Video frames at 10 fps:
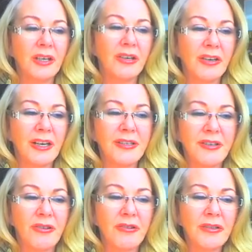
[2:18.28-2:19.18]
all right,
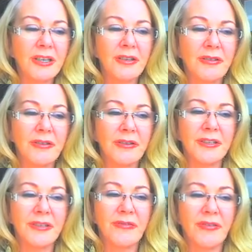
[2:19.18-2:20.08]
so all in all,
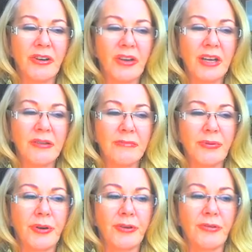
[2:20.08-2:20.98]
it's very
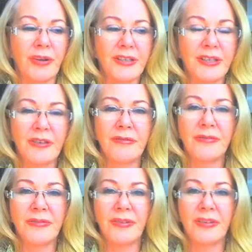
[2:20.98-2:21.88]

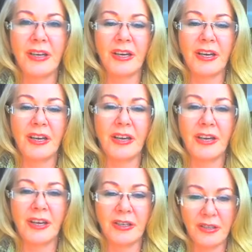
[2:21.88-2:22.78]
progressive,
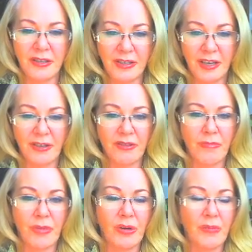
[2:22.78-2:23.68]
and at the
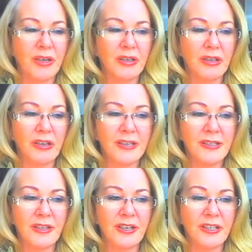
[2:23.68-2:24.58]
moment,
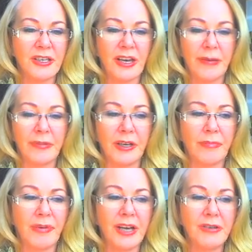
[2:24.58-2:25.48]
lots of things
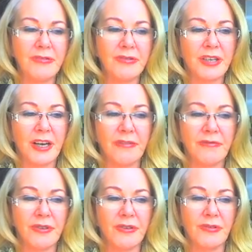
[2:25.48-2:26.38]
happening. Brand new
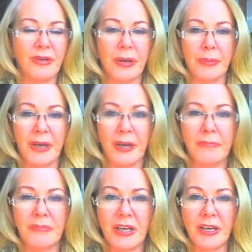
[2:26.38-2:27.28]
start for you coming
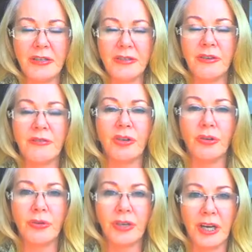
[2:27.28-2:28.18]
up. Get yourself
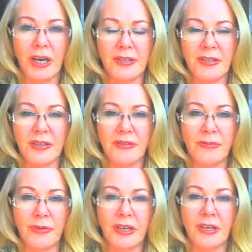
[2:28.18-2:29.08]
organized
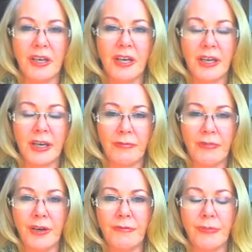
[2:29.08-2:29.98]
this week. Get
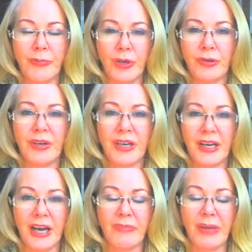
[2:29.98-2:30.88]
ready for Mercury to
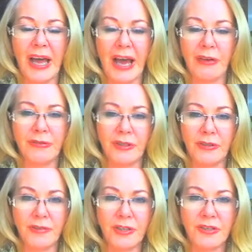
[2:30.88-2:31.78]
come out
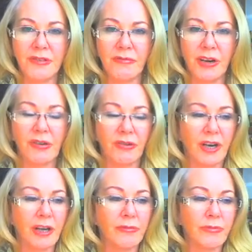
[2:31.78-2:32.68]
of its
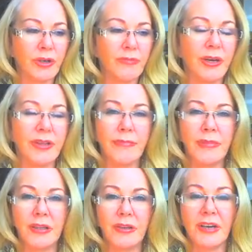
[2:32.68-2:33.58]
retrograde move by the
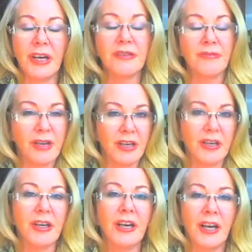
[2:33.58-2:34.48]
middle of next week,
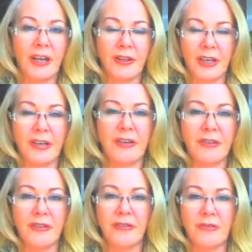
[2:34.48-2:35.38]
and then
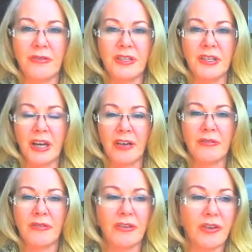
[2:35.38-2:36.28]
you can start,
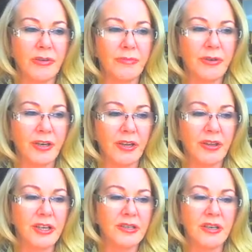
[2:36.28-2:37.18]
you know, putting
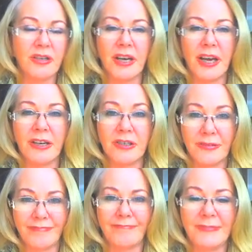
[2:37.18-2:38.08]
things into
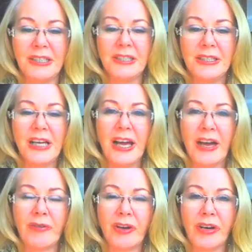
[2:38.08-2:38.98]
action.
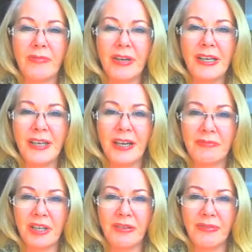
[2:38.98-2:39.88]
Have a great week. I'm
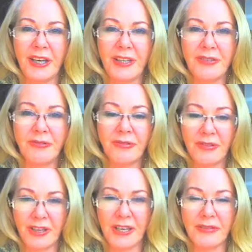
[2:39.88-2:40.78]
Jennifer Angel.
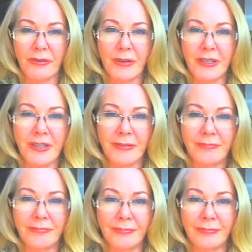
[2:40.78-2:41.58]
Thanks for watching.